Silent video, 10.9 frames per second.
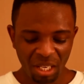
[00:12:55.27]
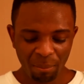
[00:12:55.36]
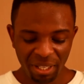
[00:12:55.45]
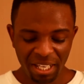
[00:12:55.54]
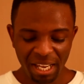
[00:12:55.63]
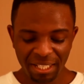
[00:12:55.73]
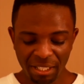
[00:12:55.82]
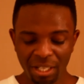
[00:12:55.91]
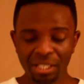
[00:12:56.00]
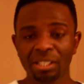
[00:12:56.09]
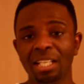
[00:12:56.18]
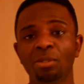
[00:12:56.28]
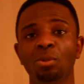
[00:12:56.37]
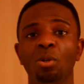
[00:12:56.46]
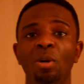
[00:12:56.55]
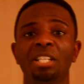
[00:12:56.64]
But yeah, so that's
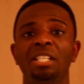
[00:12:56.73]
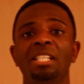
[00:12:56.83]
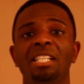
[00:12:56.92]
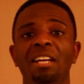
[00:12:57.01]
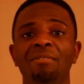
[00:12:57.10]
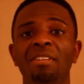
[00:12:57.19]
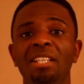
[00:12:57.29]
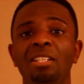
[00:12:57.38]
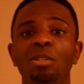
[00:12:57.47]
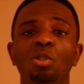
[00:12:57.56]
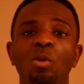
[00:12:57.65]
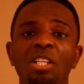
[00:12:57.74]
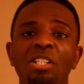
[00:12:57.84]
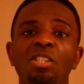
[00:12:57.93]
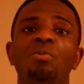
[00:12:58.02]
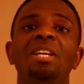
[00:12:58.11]
all the questions, and I think that those
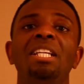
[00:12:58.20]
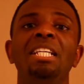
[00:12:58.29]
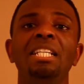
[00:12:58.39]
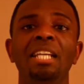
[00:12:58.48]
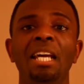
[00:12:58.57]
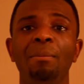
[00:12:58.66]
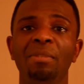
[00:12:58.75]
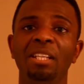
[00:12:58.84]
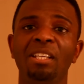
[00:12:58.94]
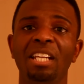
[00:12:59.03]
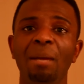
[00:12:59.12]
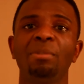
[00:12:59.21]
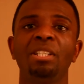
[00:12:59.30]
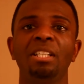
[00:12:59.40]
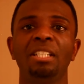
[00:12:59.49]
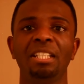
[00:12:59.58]
questions really did
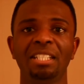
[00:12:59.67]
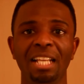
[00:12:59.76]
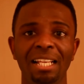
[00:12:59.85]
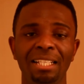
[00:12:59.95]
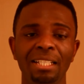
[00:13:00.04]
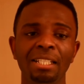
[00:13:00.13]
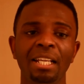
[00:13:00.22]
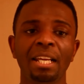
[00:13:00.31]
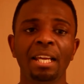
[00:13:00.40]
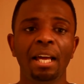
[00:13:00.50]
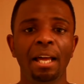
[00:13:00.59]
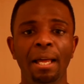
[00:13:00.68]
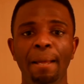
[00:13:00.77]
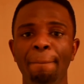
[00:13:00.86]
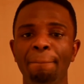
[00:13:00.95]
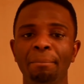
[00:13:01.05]
capture the challenge.
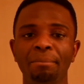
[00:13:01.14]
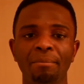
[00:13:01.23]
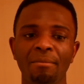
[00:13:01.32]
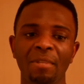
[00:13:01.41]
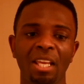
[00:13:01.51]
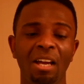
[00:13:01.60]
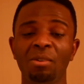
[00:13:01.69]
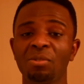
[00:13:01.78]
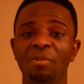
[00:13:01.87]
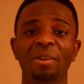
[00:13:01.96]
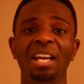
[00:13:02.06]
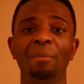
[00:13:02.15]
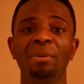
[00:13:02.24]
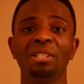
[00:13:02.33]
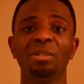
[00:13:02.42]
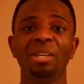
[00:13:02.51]
I was very
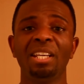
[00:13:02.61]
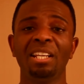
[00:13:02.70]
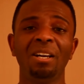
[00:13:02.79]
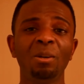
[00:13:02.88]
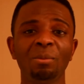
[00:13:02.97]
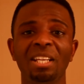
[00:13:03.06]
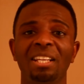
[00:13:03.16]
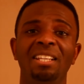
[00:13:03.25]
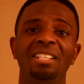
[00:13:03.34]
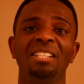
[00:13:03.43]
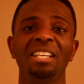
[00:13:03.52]
happy to do it, and I hope they can